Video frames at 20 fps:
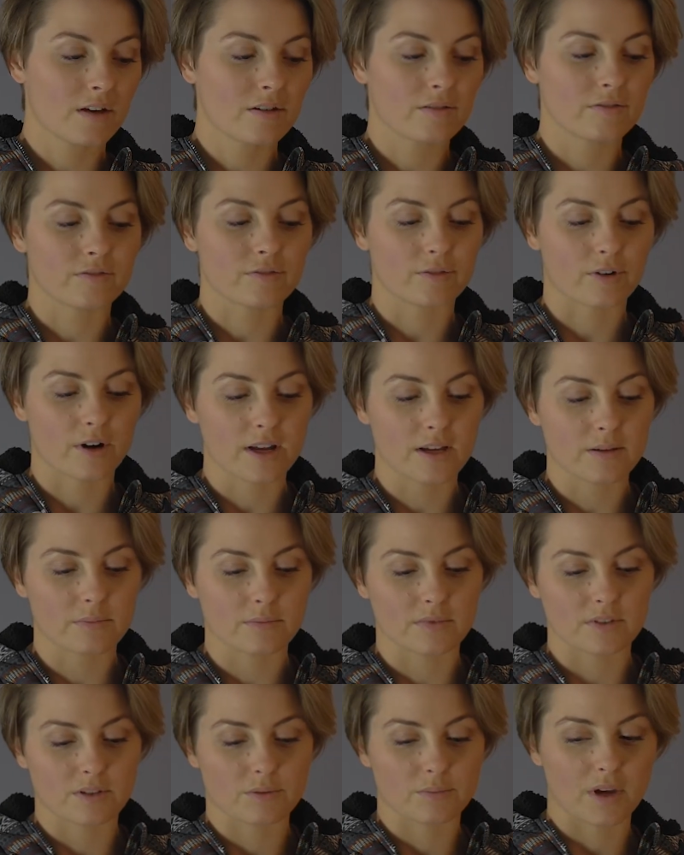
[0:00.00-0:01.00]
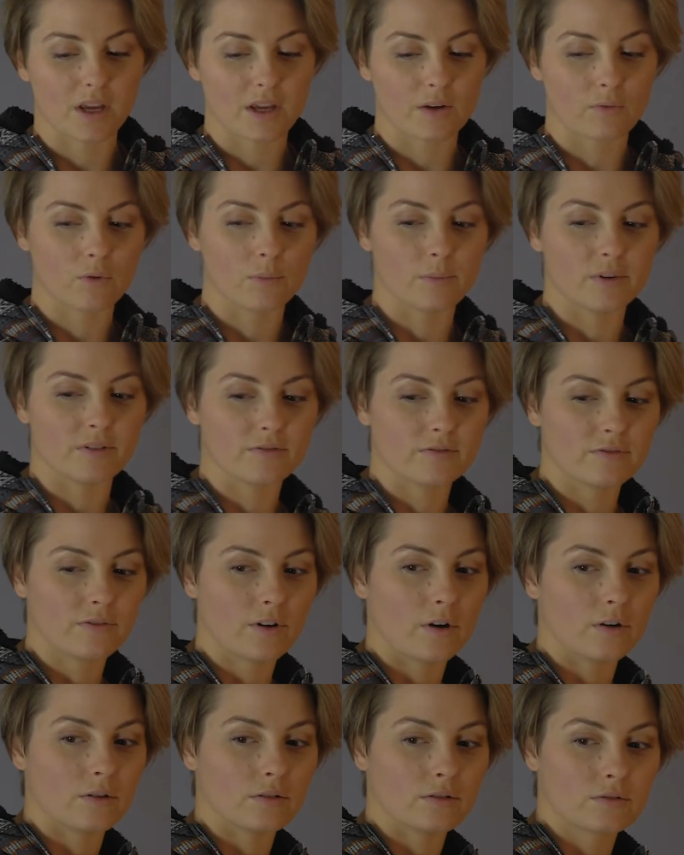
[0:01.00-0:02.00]
framed to make woman
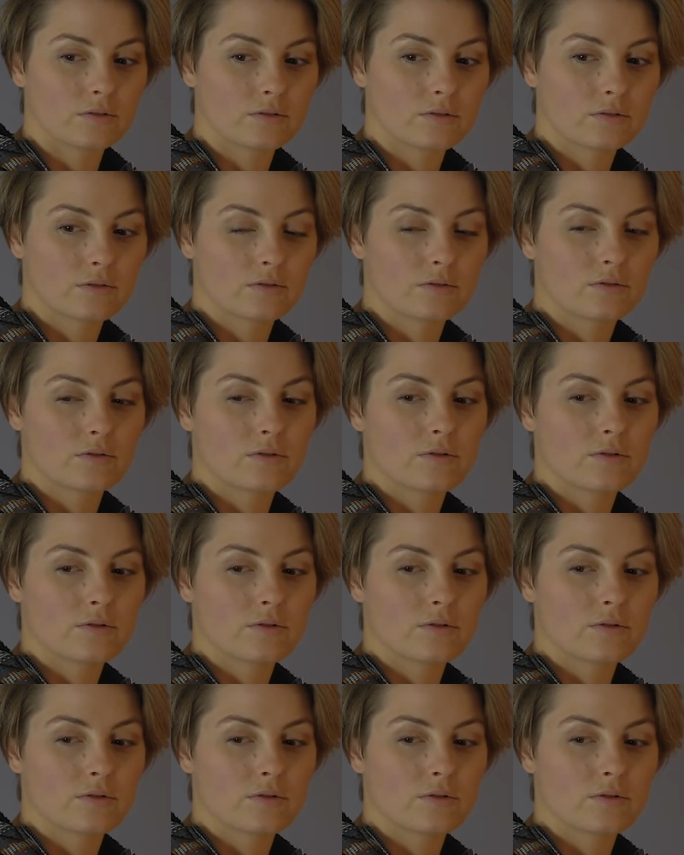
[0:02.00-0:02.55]
false.